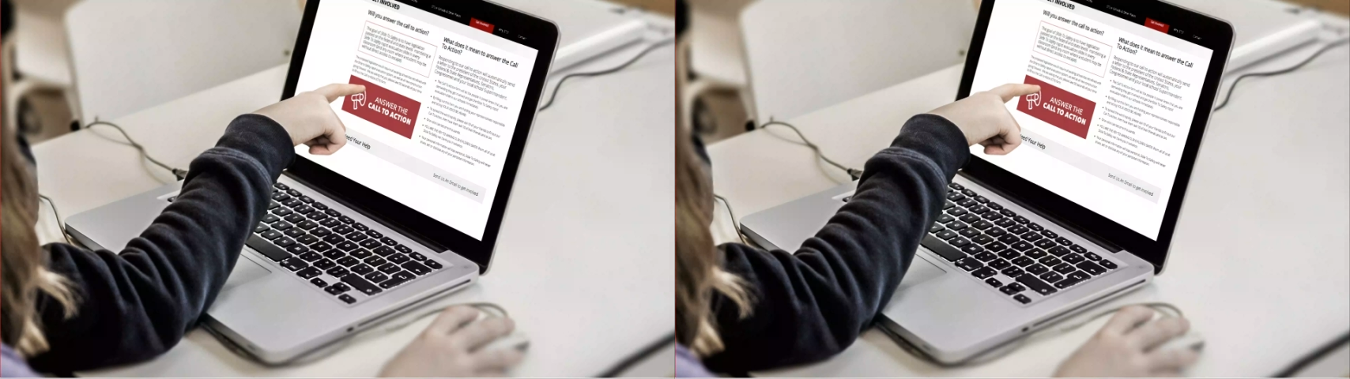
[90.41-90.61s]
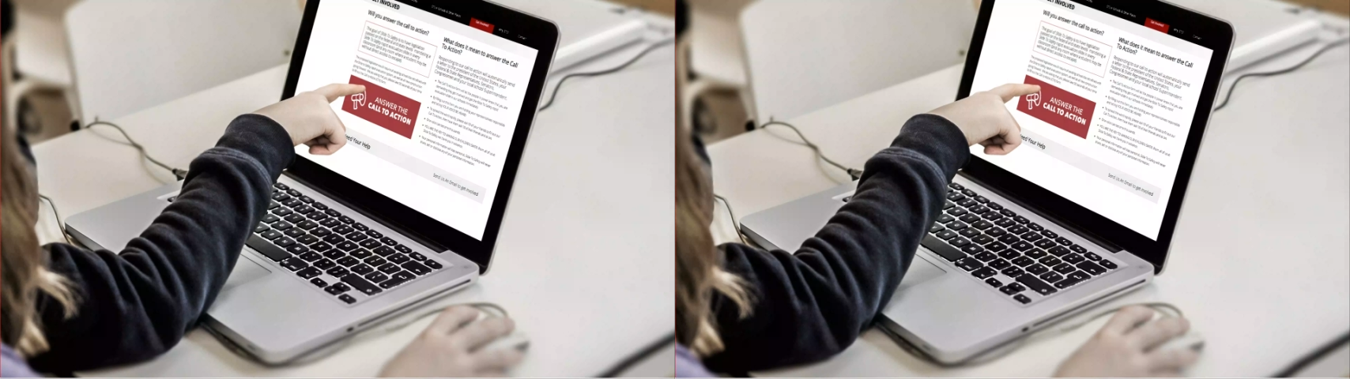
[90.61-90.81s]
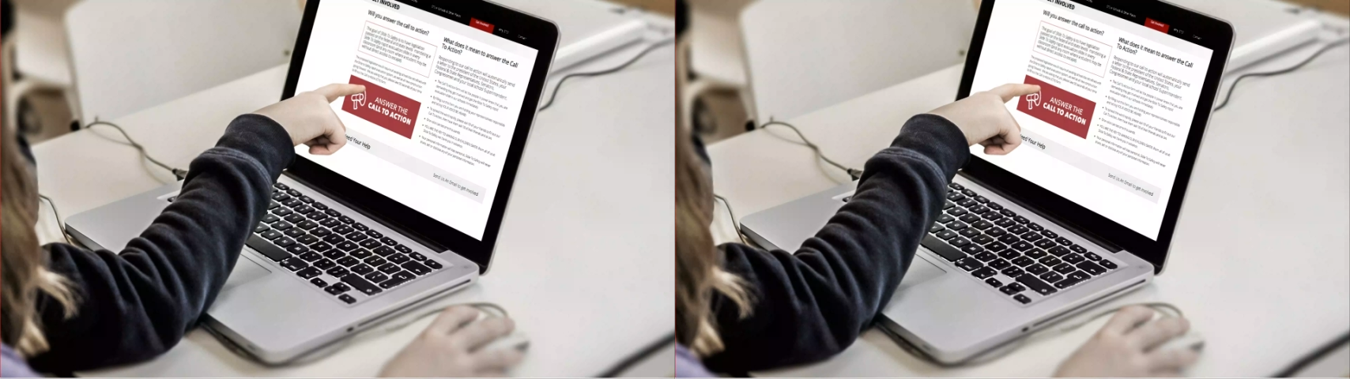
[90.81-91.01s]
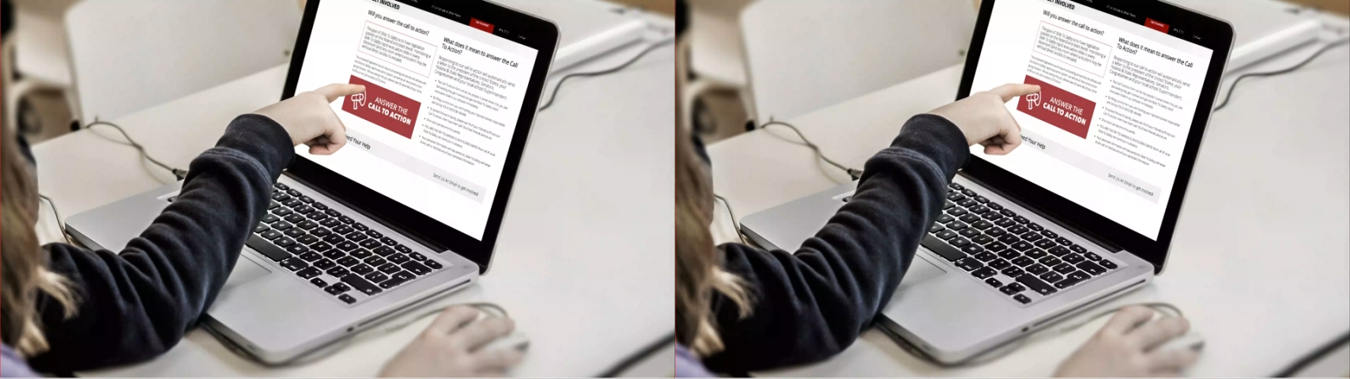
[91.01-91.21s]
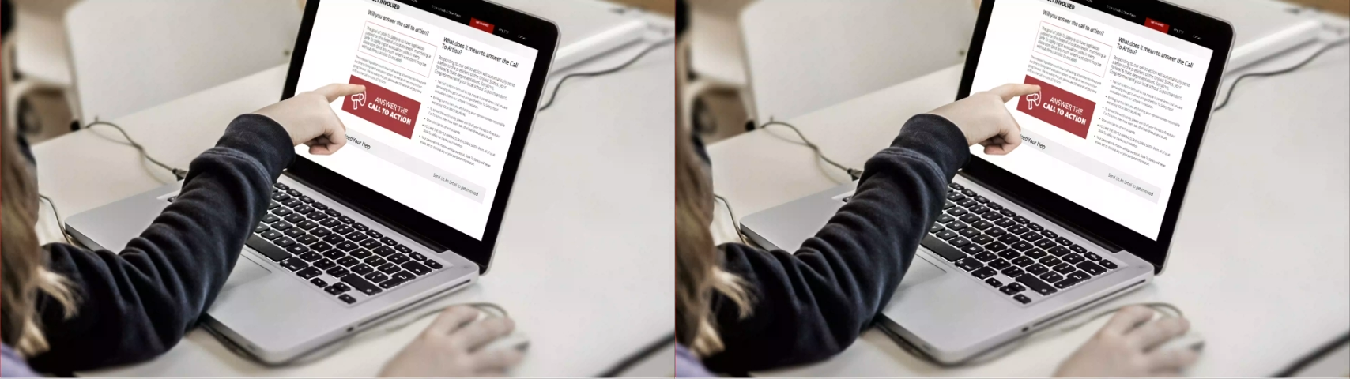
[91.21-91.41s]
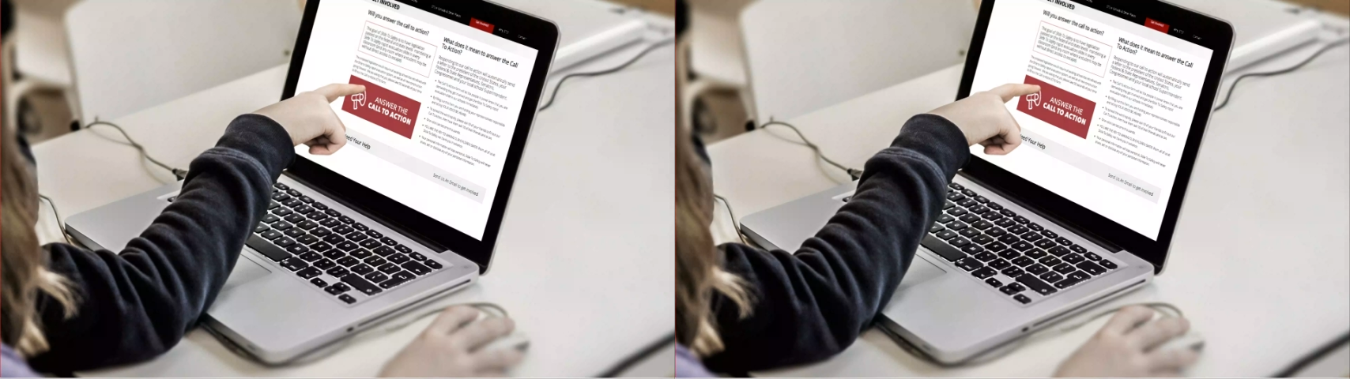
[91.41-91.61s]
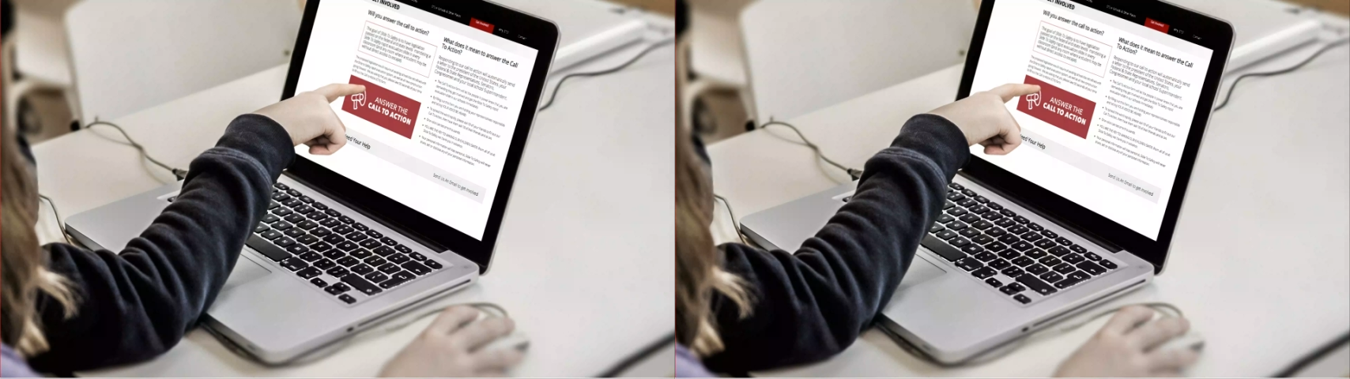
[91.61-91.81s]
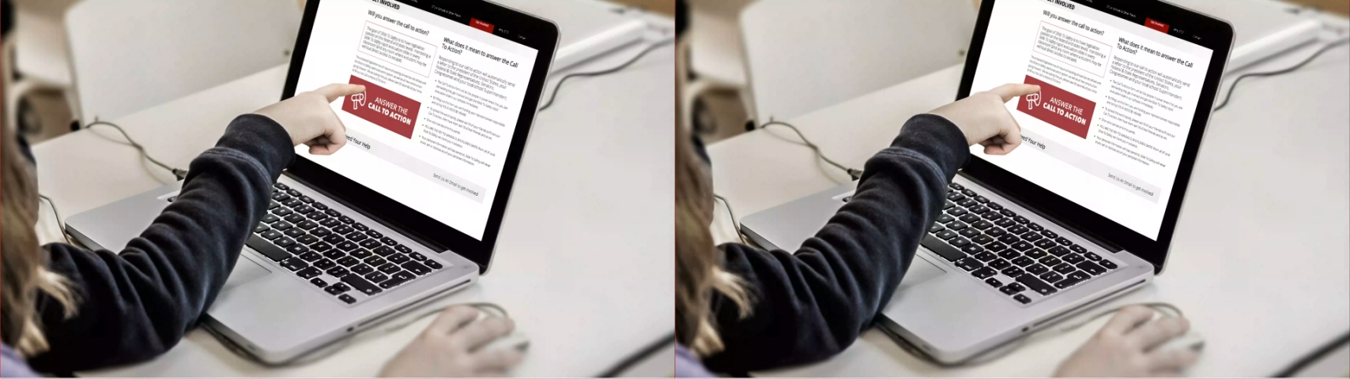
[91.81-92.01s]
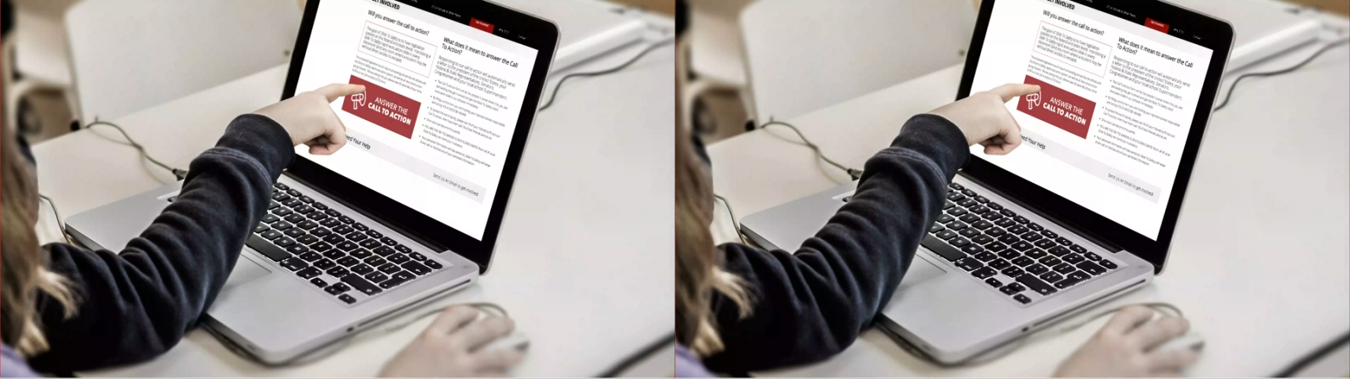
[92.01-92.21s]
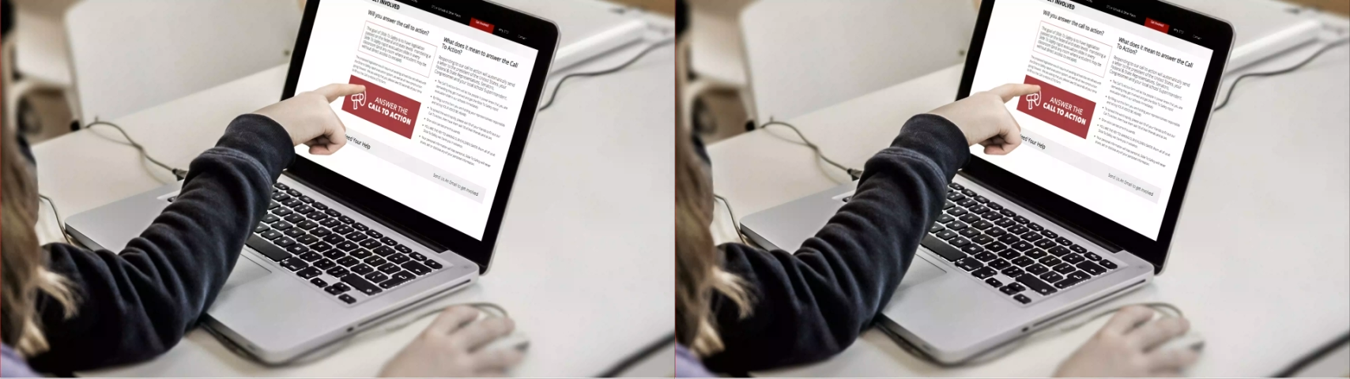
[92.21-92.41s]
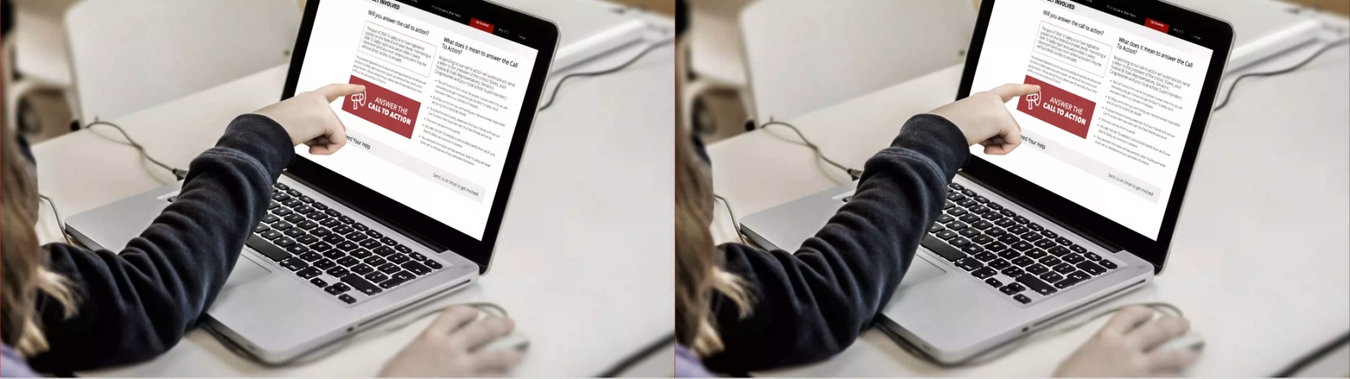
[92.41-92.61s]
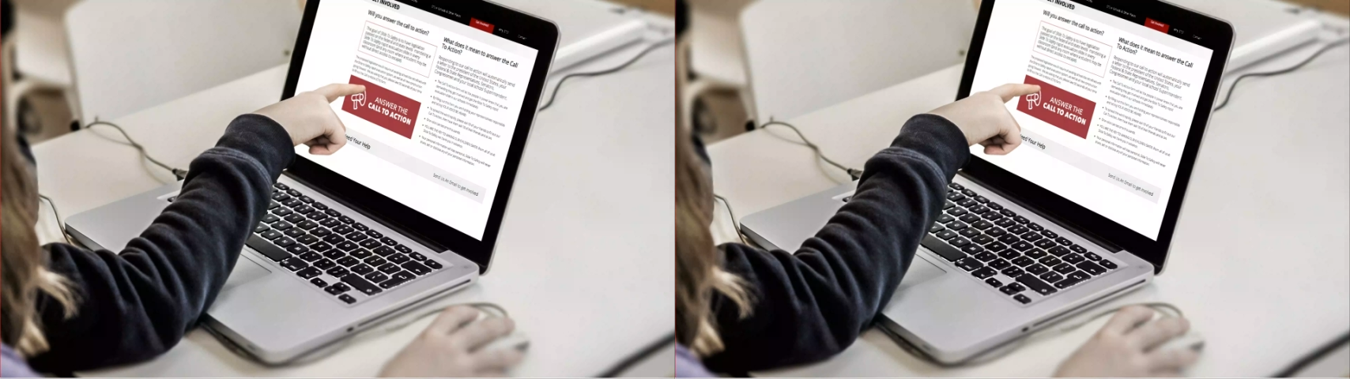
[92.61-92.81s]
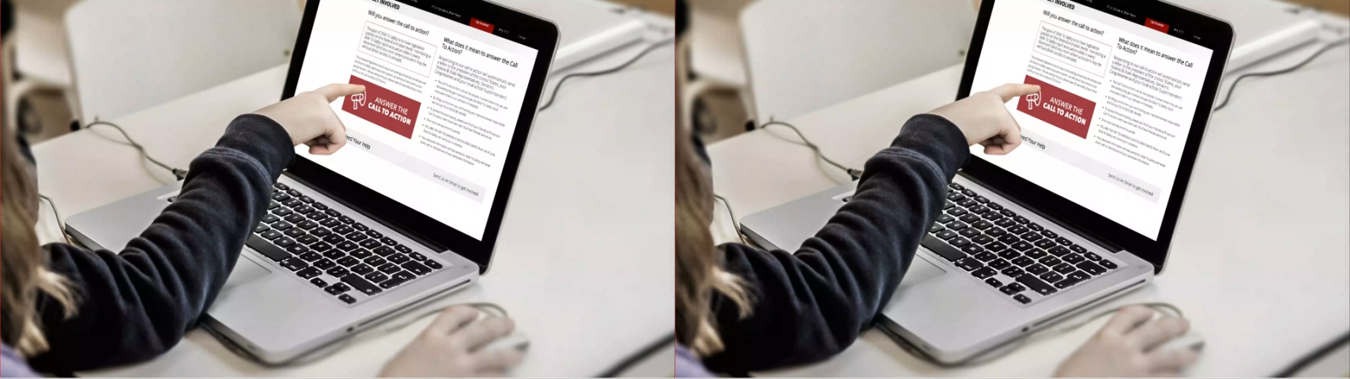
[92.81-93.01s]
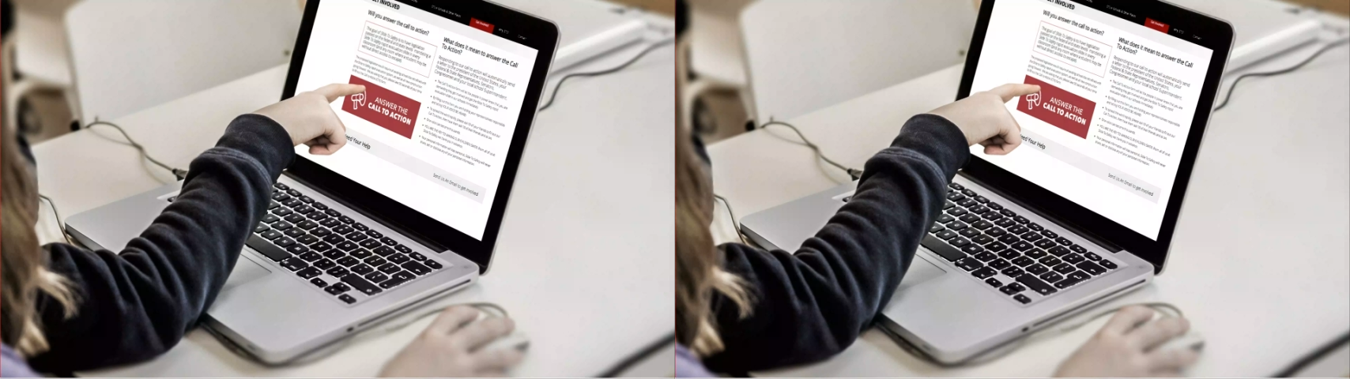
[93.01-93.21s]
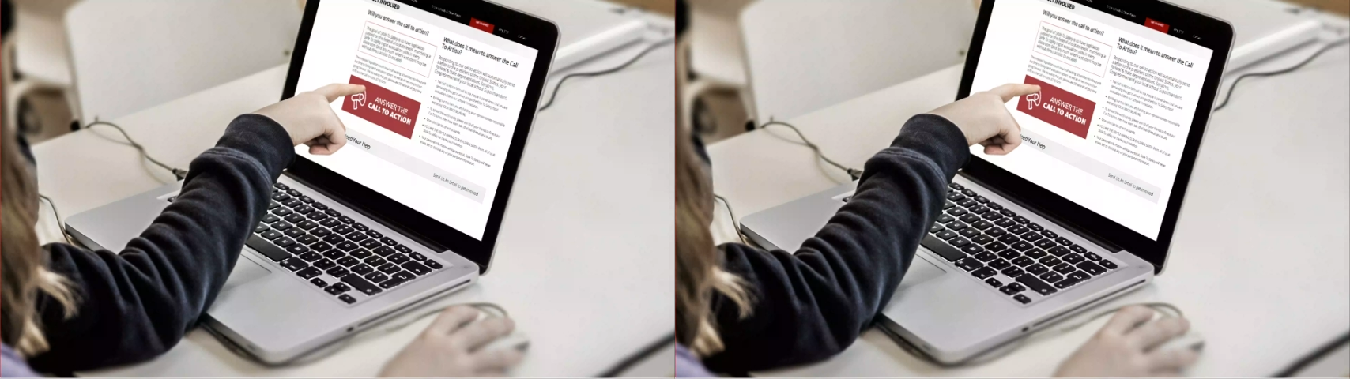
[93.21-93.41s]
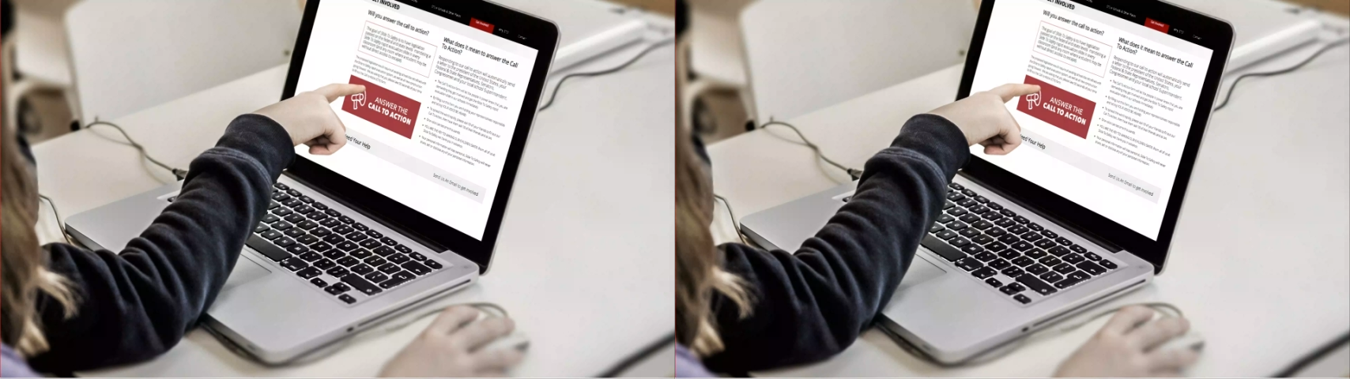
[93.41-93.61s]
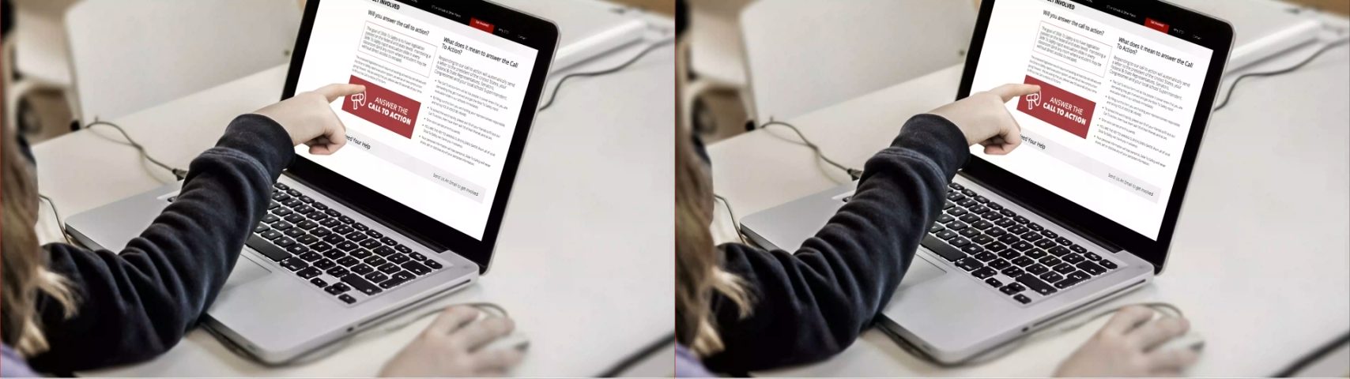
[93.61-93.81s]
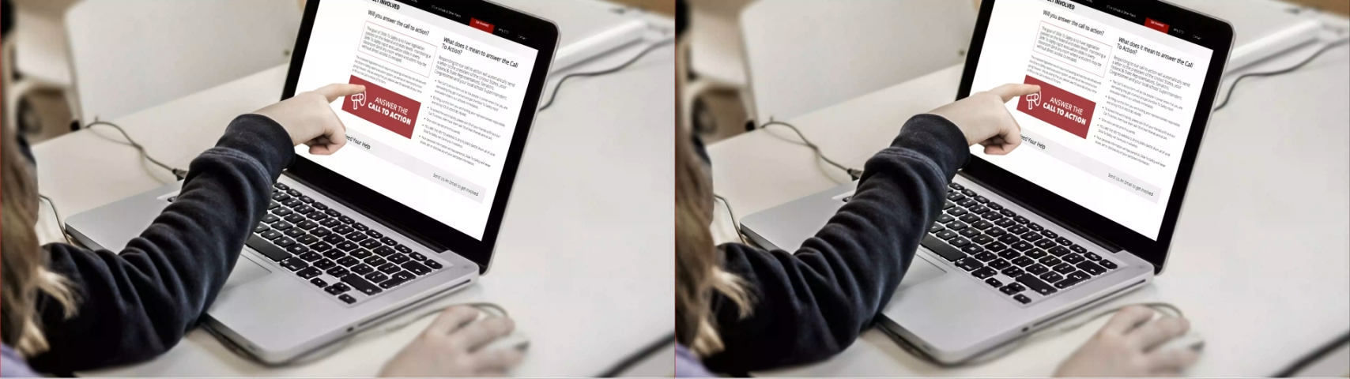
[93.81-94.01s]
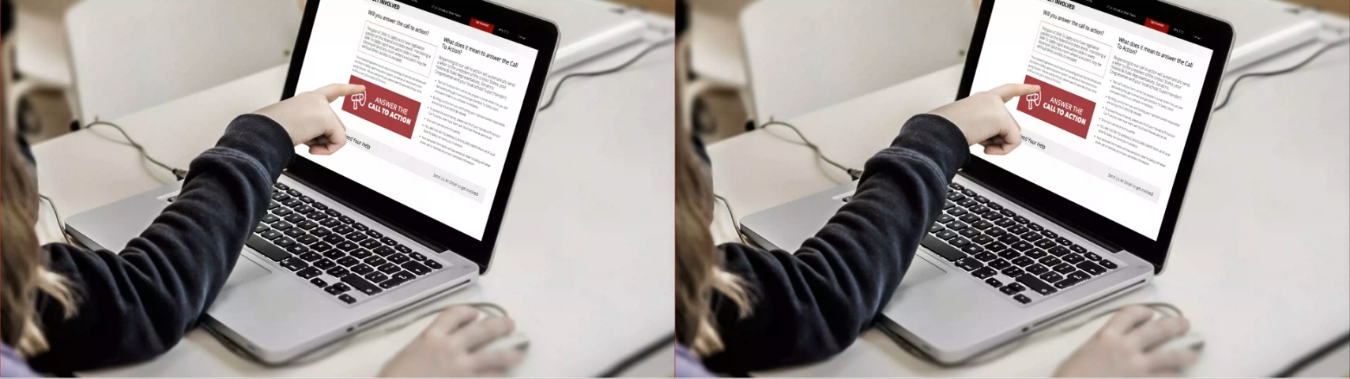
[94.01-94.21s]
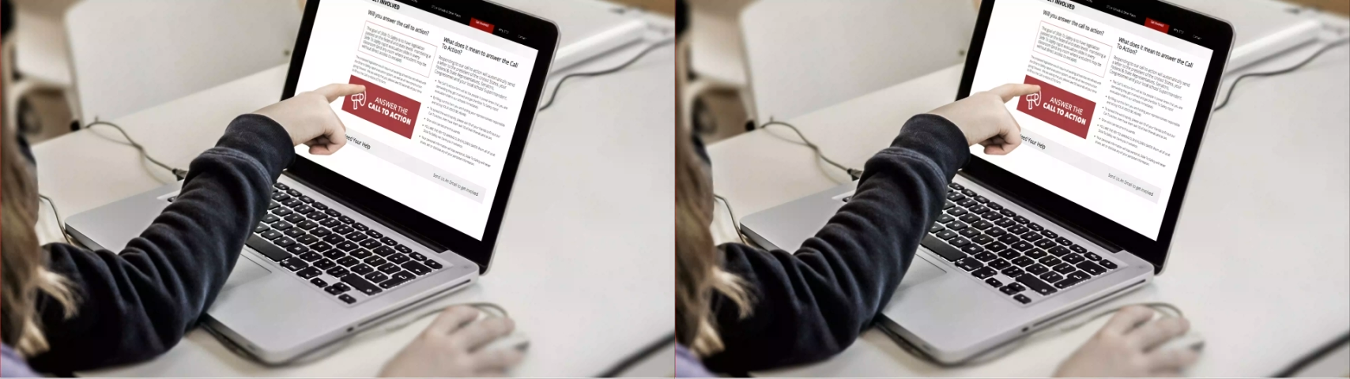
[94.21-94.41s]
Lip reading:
[unreadable: no face in view]